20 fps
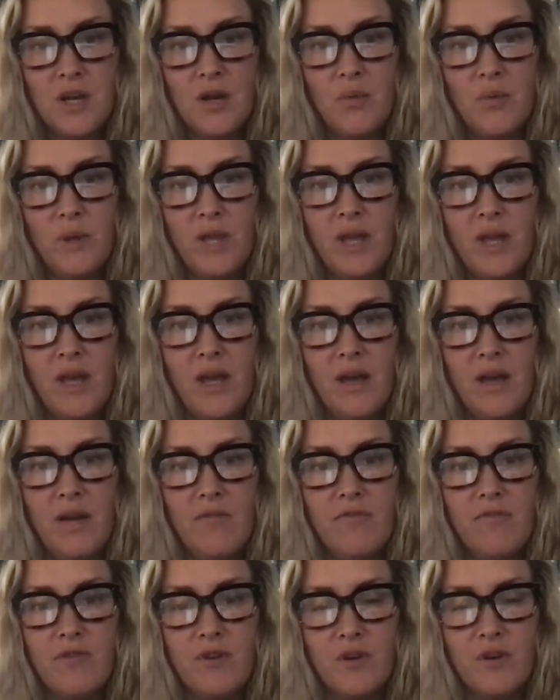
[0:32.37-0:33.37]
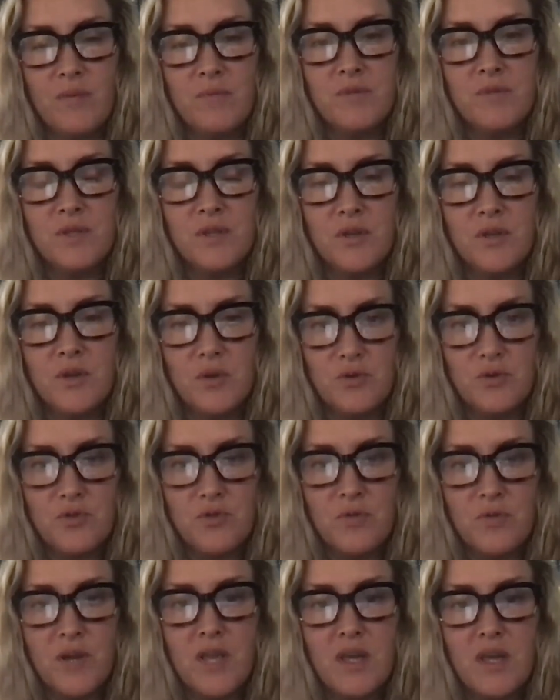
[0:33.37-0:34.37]
We have firms in
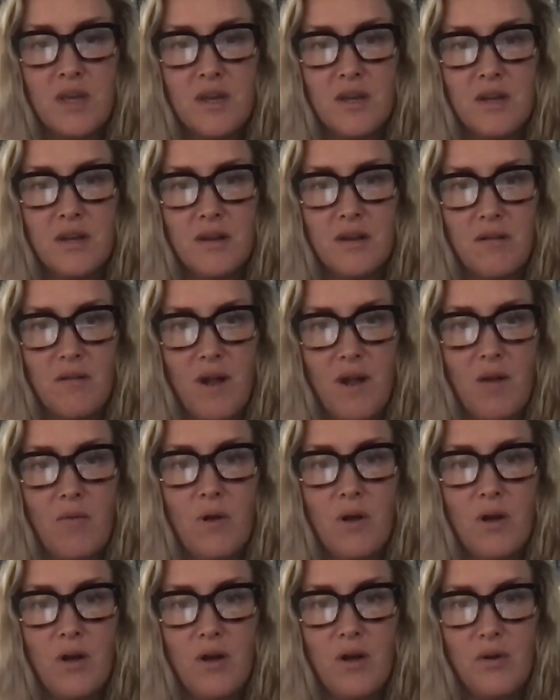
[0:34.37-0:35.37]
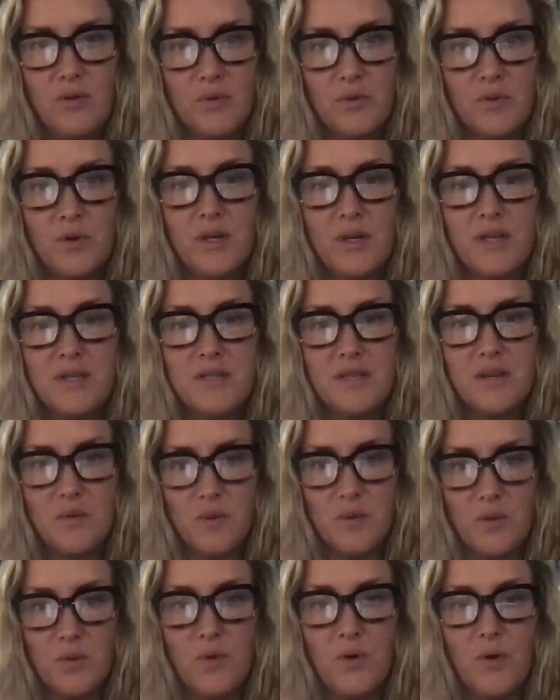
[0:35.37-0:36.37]
Costa Rica, Nicaragua, Honduras,
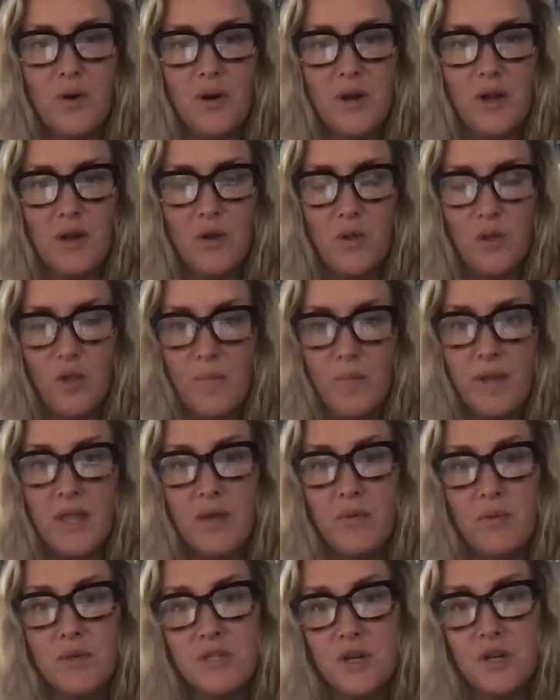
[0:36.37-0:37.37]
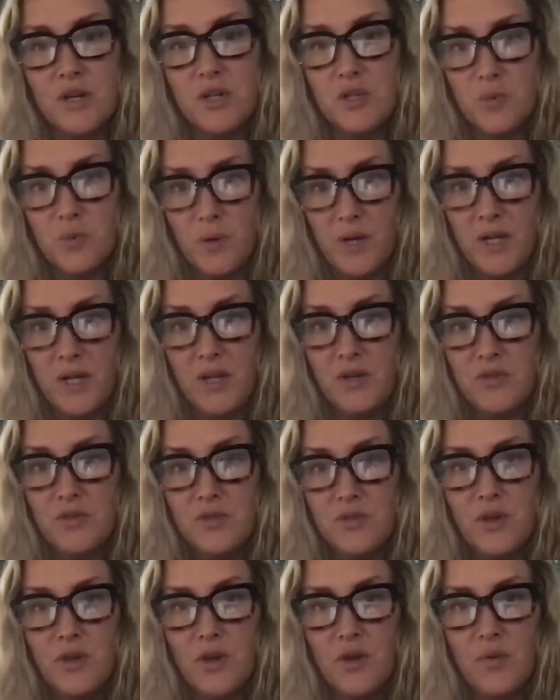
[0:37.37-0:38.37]
Ecuador, and Colombia that we started 20 years
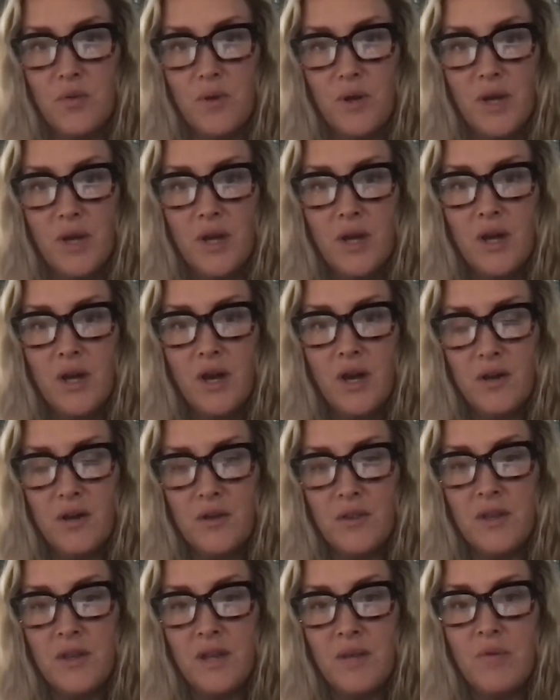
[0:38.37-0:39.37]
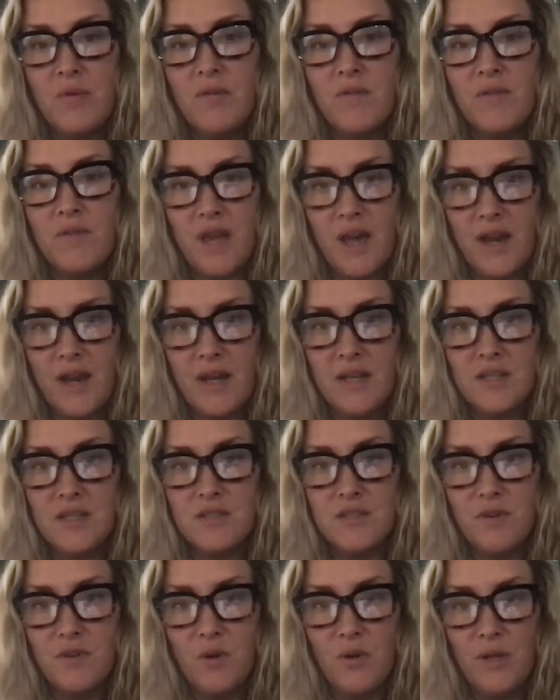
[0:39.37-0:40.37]
ago under the name of
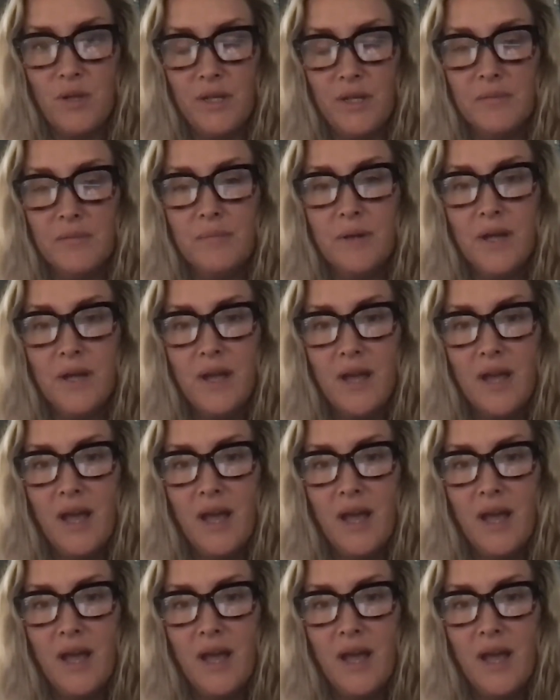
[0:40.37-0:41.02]
Catechus Folium.